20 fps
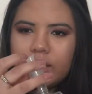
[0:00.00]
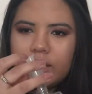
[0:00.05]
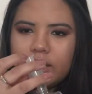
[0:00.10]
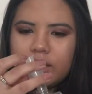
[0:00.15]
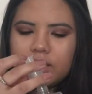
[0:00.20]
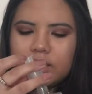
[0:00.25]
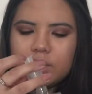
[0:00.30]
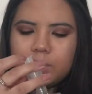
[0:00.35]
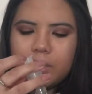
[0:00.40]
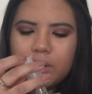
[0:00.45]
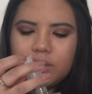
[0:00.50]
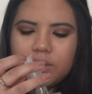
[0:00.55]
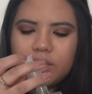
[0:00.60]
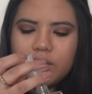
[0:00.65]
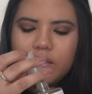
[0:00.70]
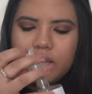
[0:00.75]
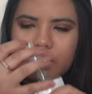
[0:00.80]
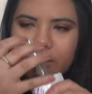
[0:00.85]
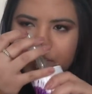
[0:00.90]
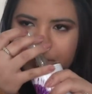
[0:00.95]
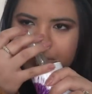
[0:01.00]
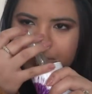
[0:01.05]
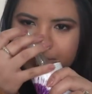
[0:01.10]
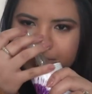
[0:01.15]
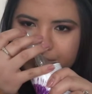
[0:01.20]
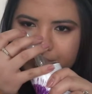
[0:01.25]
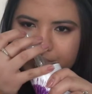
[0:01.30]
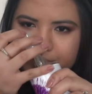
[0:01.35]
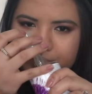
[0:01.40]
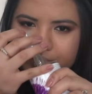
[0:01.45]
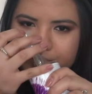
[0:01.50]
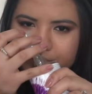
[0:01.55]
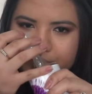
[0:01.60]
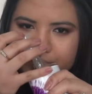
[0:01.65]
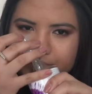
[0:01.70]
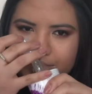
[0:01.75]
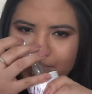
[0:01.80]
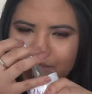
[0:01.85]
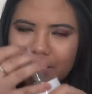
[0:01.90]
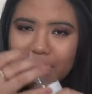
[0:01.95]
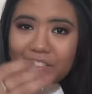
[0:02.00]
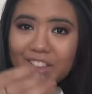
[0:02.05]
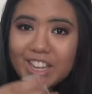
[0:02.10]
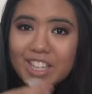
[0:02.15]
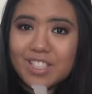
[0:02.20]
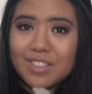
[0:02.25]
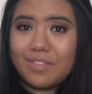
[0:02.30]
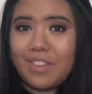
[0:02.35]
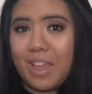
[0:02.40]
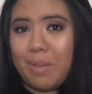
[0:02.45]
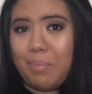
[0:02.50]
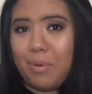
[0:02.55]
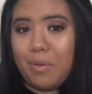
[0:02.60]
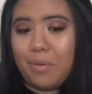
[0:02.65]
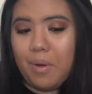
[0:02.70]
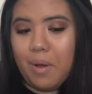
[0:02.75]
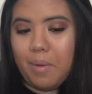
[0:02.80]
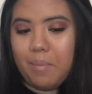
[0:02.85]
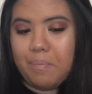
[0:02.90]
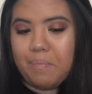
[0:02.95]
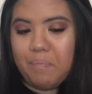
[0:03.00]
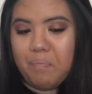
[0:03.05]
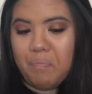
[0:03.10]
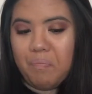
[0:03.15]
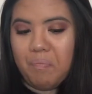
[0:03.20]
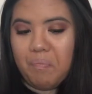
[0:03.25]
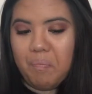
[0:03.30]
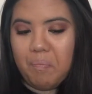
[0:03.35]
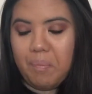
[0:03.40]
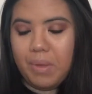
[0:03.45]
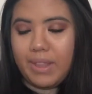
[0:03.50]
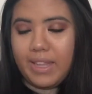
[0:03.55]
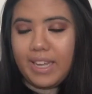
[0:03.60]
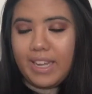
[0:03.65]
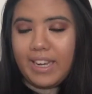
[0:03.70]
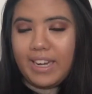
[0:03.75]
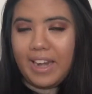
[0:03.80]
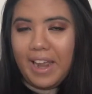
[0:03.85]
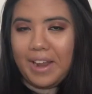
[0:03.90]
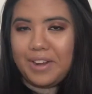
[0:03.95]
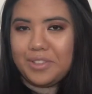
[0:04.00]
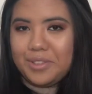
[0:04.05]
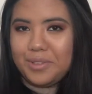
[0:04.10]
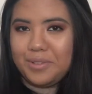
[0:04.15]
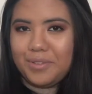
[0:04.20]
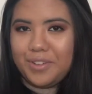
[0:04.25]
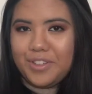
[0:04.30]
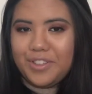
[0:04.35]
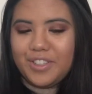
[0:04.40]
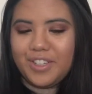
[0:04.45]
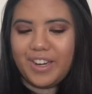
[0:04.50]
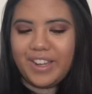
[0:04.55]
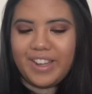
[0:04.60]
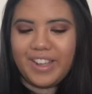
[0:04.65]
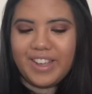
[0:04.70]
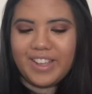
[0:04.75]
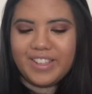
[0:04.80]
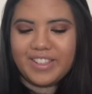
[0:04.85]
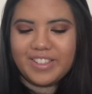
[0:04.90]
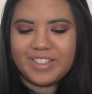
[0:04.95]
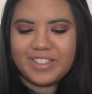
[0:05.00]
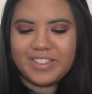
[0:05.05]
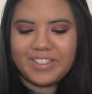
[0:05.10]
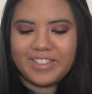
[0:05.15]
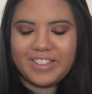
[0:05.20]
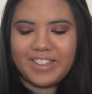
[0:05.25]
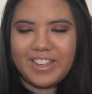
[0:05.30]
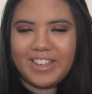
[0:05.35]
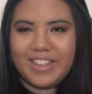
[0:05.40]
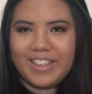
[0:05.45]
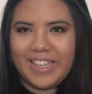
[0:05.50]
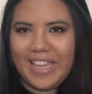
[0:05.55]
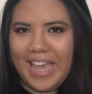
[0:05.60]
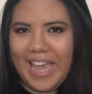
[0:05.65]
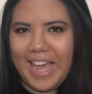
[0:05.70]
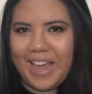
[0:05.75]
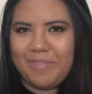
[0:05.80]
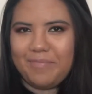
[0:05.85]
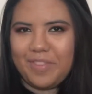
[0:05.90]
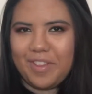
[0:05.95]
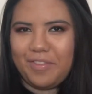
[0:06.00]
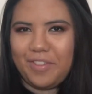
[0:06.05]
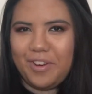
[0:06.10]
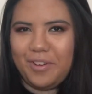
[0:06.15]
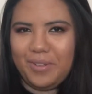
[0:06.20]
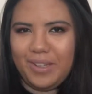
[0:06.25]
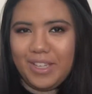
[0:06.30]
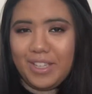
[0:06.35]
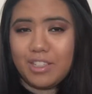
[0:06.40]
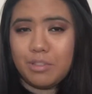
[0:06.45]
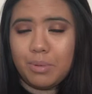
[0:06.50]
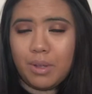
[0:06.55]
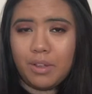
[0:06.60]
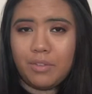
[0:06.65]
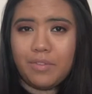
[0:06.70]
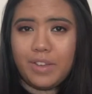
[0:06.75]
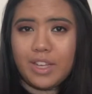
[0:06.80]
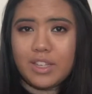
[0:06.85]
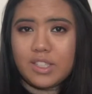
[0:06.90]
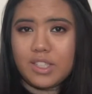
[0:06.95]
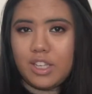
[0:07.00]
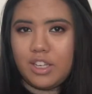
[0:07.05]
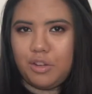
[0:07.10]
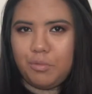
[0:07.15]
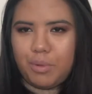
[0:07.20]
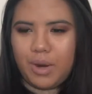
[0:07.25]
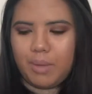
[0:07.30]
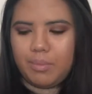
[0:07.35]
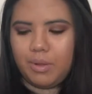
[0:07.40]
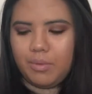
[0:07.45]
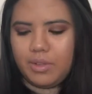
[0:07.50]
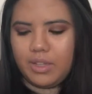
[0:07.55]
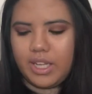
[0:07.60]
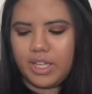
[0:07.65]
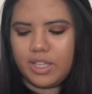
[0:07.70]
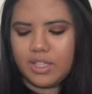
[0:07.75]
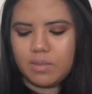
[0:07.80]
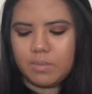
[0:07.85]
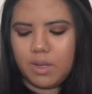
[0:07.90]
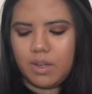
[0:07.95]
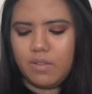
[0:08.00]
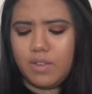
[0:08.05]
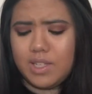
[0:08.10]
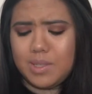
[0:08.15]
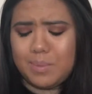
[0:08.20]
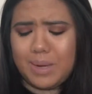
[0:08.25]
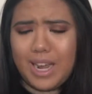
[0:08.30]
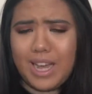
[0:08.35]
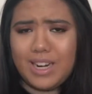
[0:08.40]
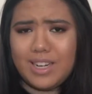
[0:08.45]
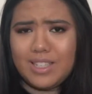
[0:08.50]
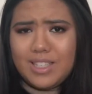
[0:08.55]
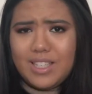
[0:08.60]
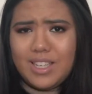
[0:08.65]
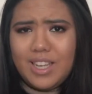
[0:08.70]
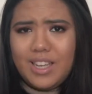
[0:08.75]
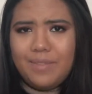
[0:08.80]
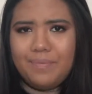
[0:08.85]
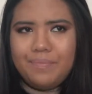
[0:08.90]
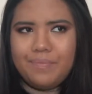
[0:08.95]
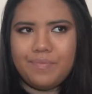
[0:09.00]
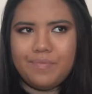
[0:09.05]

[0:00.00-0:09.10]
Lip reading: it smells like Vicks Vapor Rub, but like a natural version, I guess. Yeah, if you don't like the smell of Vicks, then you probably won't like the smell of this, but honestly,